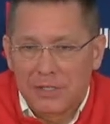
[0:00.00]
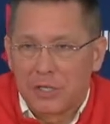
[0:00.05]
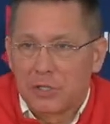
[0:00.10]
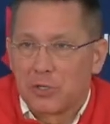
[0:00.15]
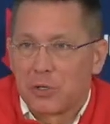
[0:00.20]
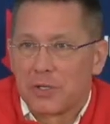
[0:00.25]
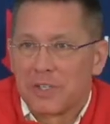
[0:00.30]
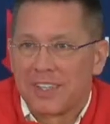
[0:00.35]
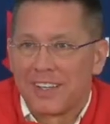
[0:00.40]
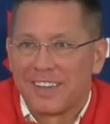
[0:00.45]
that's
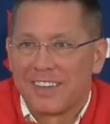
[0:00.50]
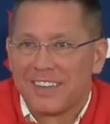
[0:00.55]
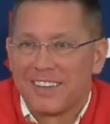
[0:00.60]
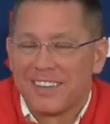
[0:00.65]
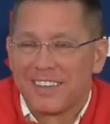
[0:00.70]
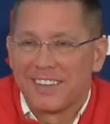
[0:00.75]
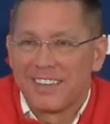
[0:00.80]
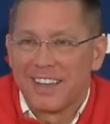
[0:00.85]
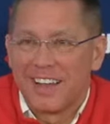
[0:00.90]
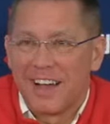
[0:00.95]

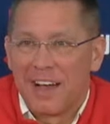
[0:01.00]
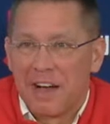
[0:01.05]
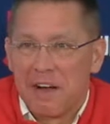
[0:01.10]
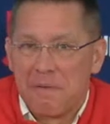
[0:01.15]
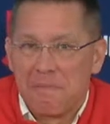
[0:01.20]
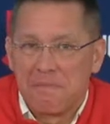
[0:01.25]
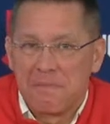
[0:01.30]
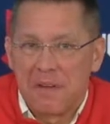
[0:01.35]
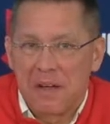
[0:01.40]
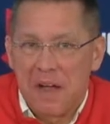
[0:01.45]
interesting.
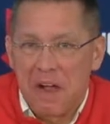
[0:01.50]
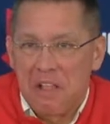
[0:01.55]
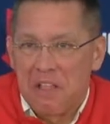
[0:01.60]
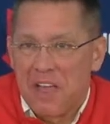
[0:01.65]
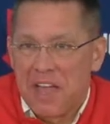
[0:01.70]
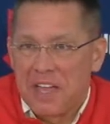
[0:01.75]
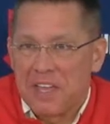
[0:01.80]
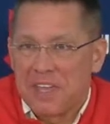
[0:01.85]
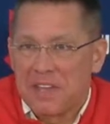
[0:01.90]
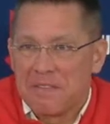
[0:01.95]

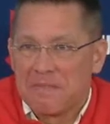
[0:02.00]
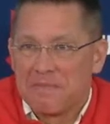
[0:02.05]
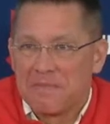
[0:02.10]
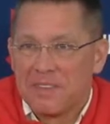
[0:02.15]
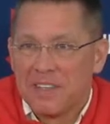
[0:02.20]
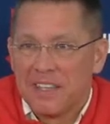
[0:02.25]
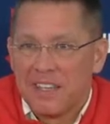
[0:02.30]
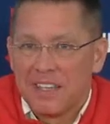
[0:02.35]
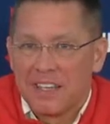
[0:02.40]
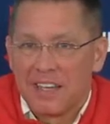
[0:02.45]
I like
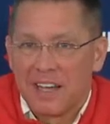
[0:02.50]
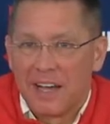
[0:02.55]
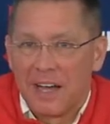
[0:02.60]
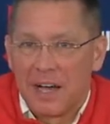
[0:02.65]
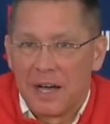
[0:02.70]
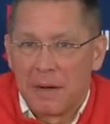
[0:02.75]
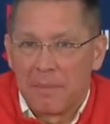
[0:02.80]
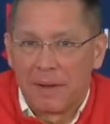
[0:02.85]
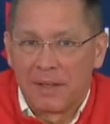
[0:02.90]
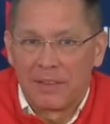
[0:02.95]
it.
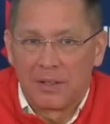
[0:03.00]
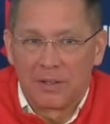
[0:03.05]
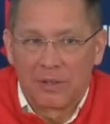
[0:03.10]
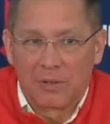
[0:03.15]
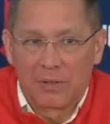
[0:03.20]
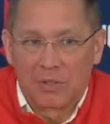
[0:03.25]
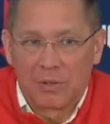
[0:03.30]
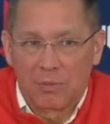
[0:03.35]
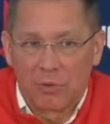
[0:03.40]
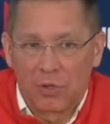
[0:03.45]
I
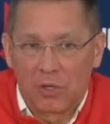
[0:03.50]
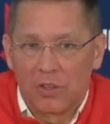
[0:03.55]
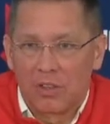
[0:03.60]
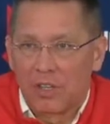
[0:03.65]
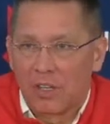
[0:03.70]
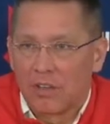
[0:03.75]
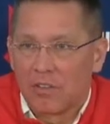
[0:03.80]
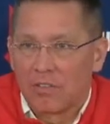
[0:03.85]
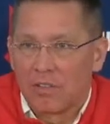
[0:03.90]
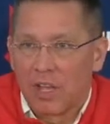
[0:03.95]
think there's some
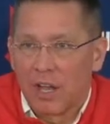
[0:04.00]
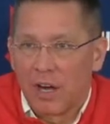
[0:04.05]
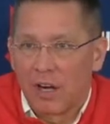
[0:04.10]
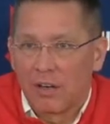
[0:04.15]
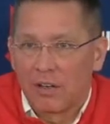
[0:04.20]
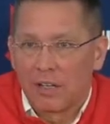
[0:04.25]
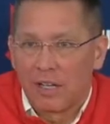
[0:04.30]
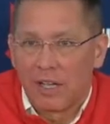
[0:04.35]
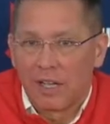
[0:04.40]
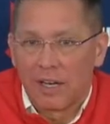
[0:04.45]
good things
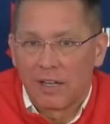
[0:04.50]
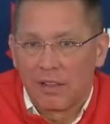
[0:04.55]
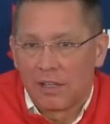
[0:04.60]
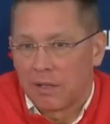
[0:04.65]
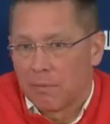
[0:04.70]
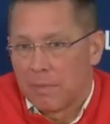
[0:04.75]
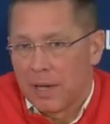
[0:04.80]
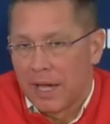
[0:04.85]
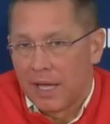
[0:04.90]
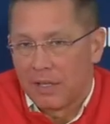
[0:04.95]
there, and I
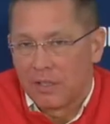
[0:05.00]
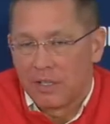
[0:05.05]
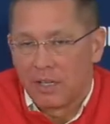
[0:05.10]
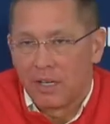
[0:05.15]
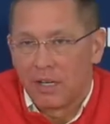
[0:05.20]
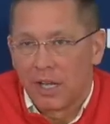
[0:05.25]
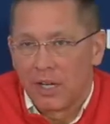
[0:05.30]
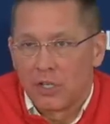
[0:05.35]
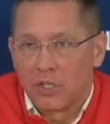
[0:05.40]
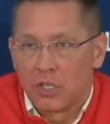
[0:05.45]
think Amaya
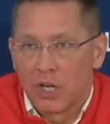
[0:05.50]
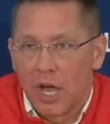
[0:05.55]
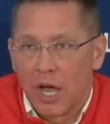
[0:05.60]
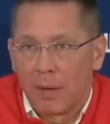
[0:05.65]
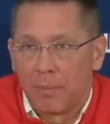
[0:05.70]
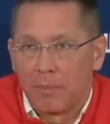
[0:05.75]
did a nice